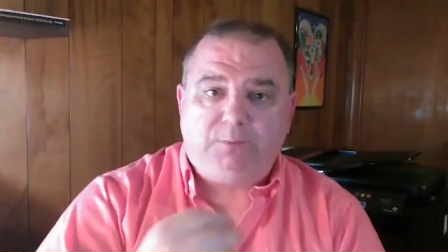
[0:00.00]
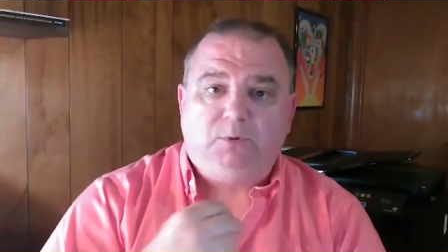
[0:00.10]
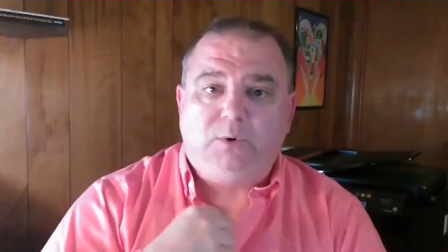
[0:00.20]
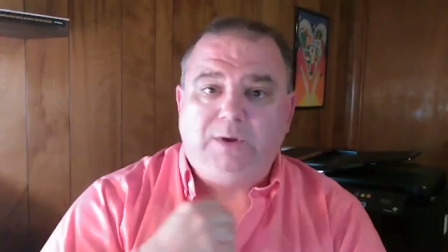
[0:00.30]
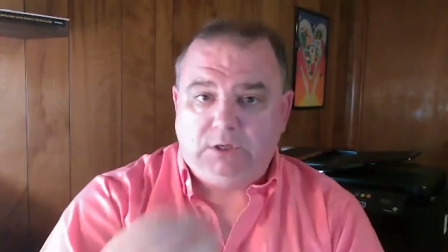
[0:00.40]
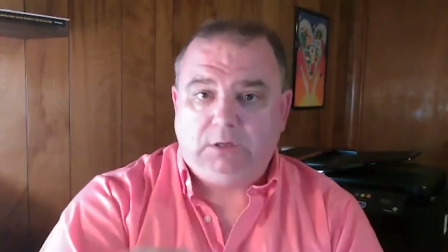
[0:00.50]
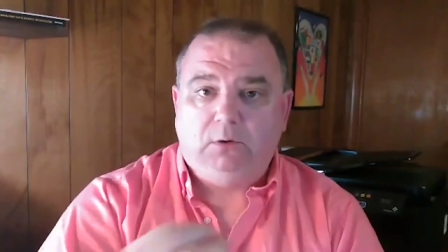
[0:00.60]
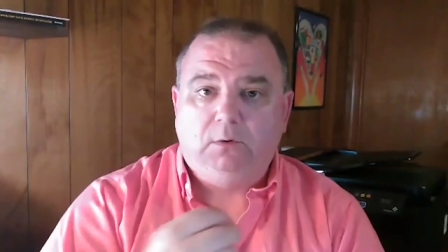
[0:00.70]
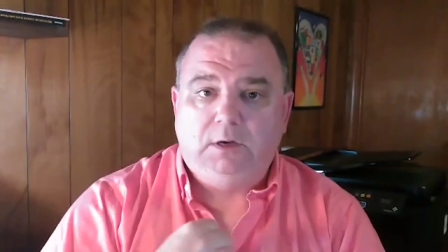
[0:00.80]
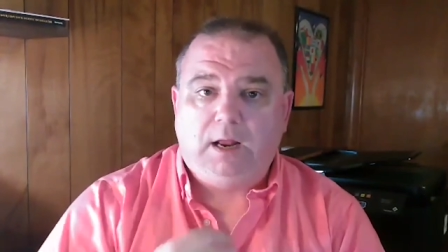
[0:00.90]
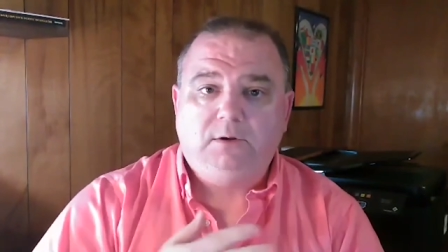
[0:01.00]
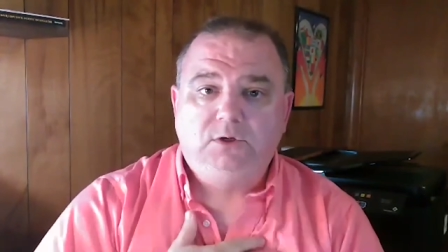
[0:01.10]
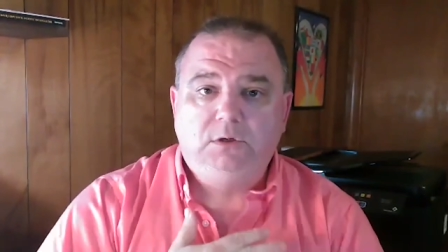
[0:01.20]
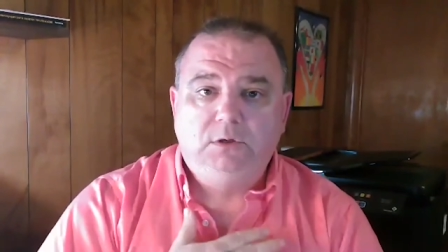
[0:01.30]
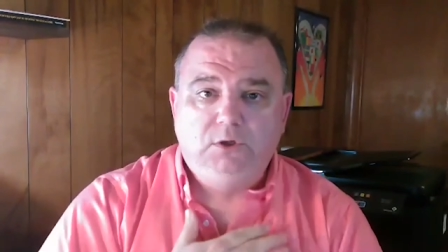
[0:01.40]
between two, not
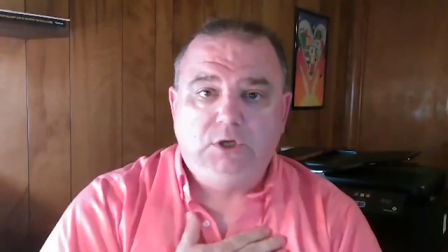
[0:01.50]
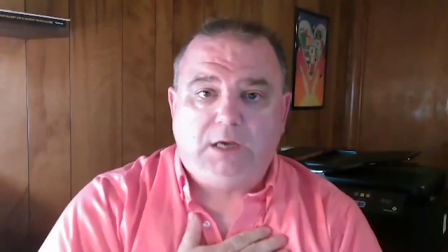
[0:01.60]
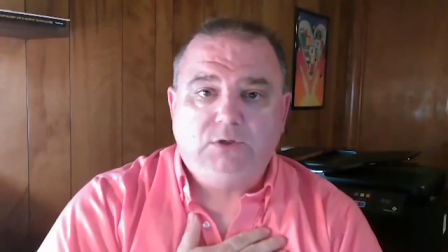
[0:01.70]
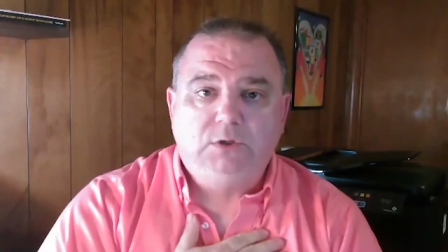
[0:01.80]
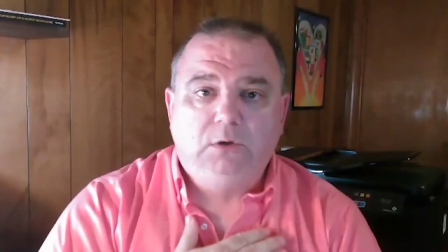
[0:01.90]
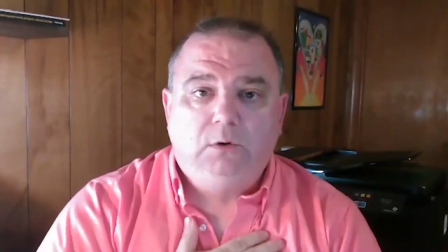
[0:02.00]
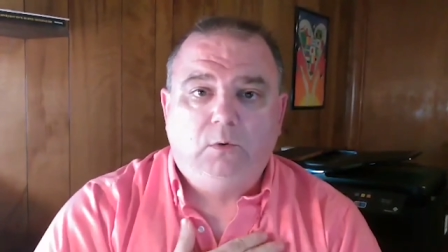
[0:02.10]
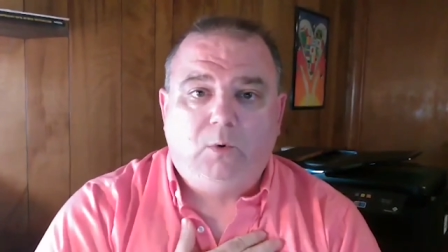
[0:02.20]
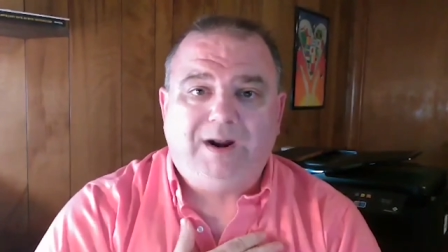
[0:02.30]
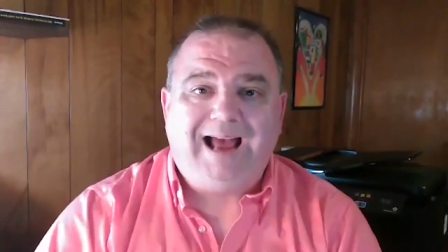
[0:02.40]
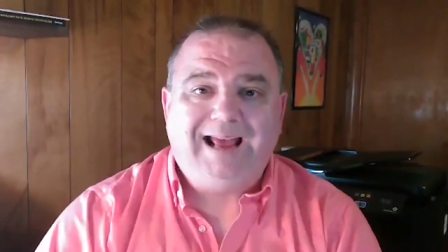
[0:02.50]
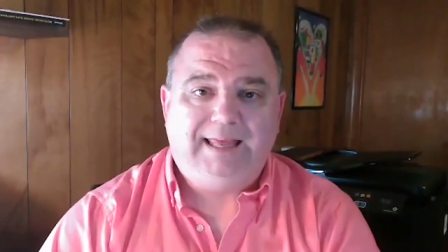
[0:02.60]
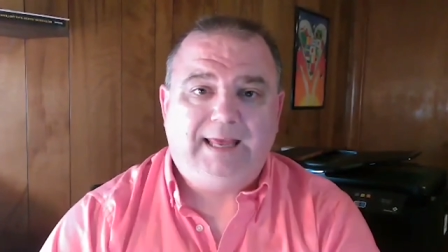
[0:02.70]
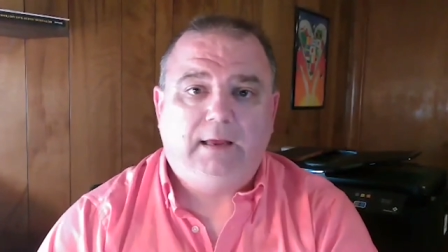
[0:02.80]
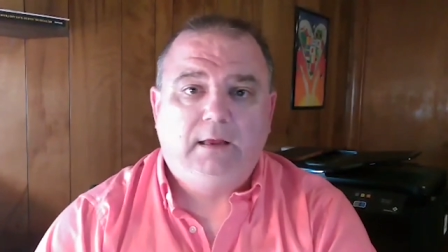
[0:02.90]
just what I
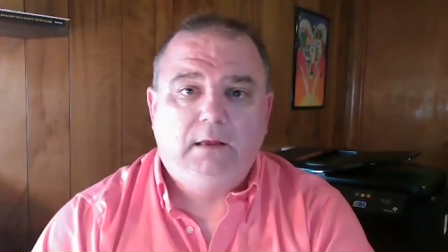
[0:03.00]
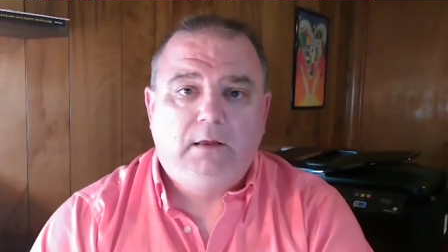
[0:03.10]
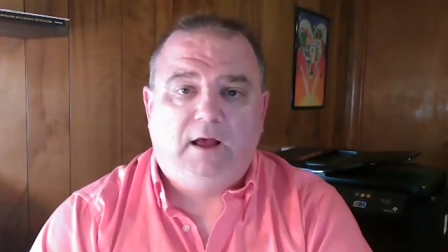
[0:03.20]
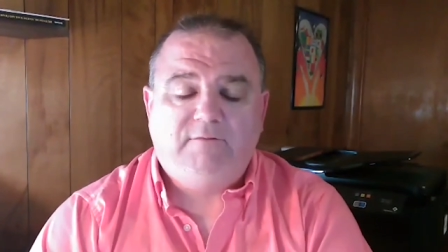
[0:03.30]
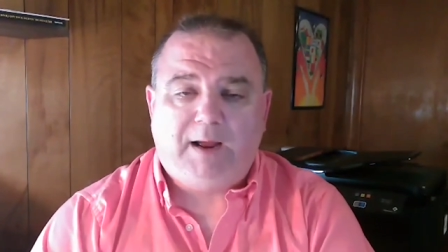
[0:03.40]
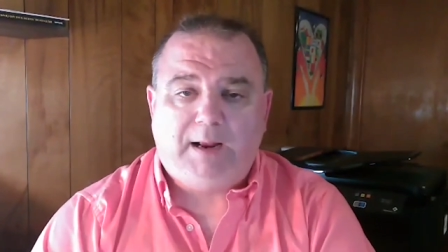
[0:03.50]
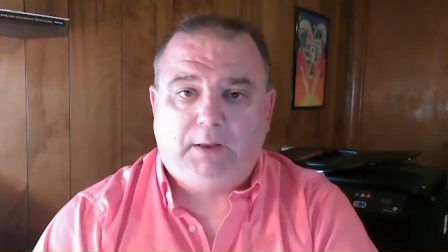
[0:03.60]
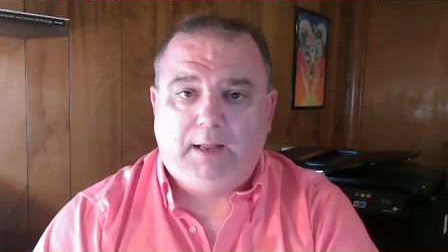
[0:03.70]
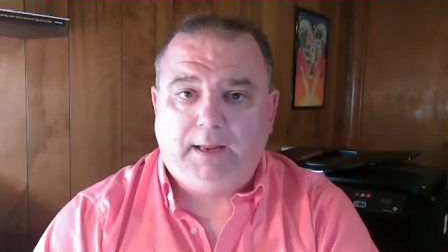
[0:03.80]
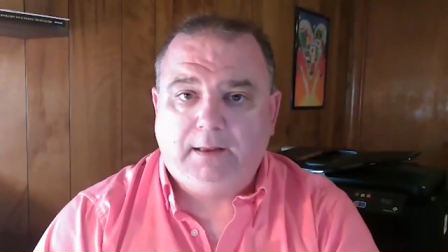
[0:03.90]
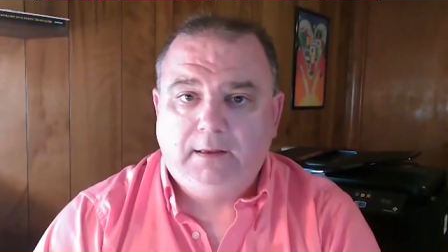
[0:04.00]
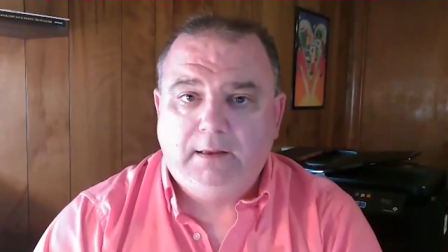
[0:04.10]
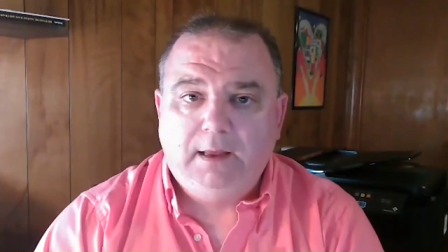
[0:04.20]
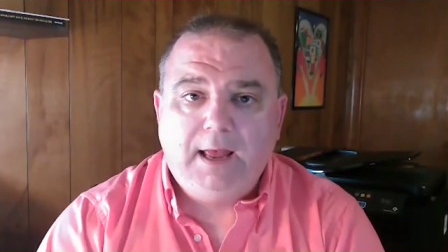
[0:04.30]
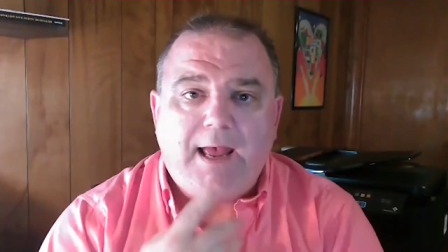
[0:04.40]
think of my playing.
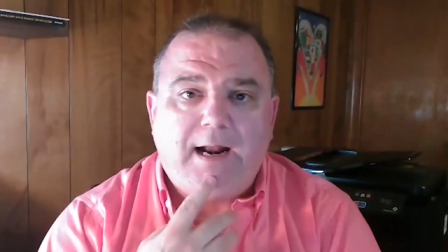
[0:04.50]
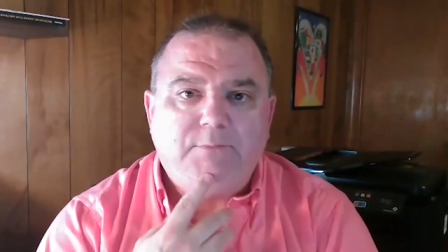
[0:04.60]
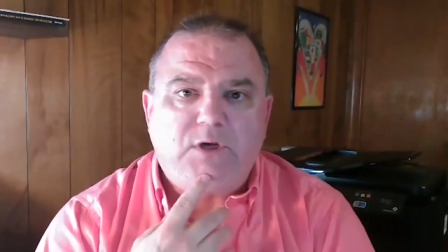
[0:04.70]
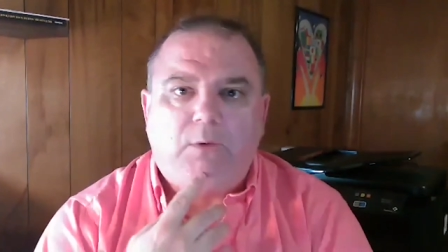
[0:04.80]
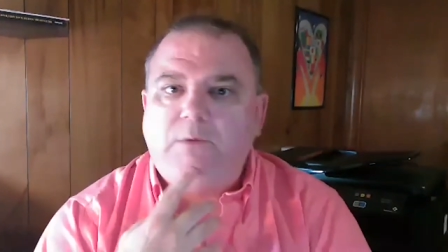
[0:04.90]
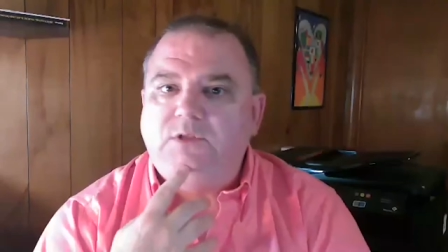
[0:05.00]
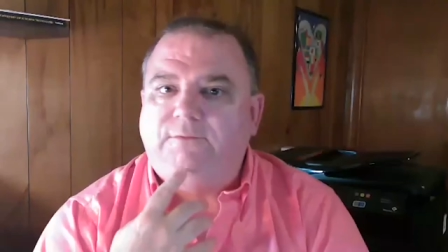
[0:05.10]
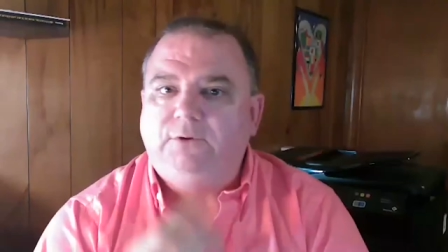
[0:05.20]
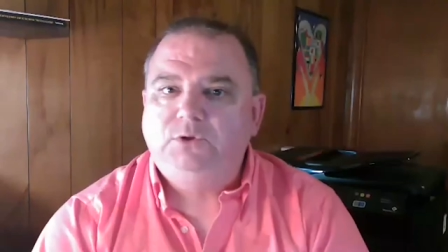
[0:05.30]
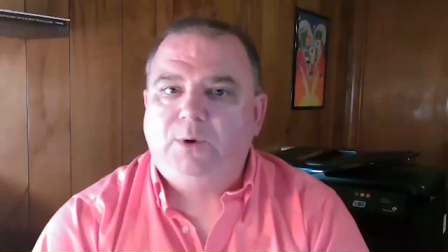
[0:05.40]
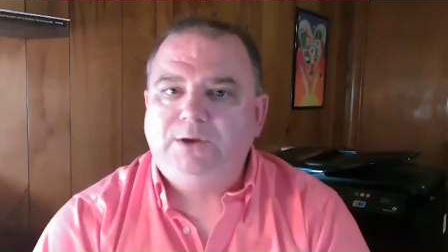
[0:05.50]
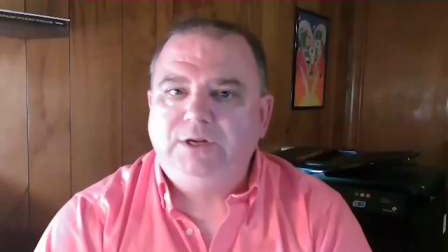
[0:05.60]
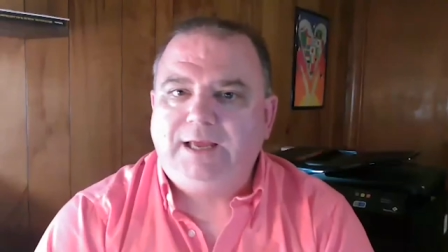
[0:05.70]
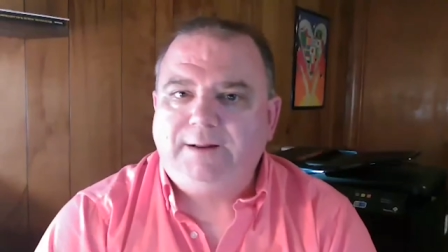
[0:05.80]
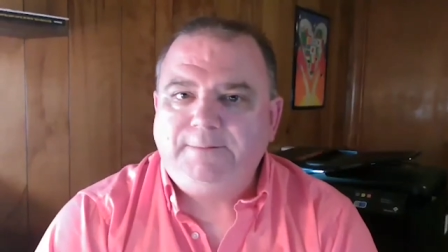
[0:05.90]
And I'm sorry, what was the first
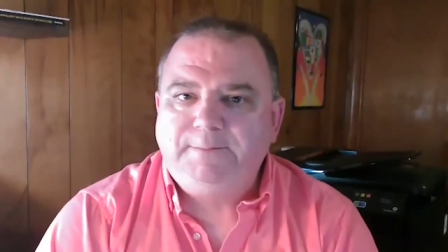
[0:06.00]
question again?